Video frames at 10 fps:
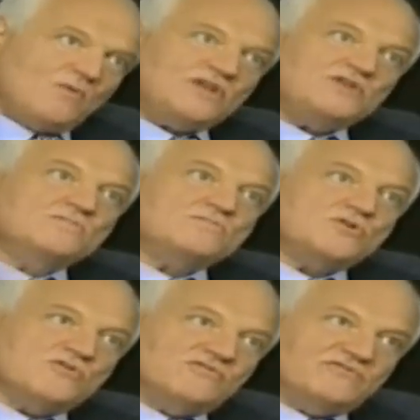When you
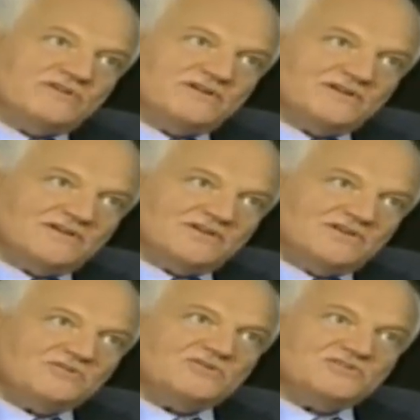move,
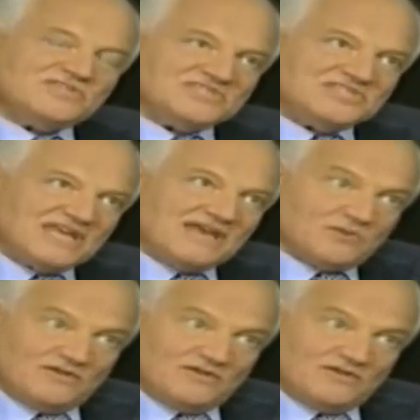you can say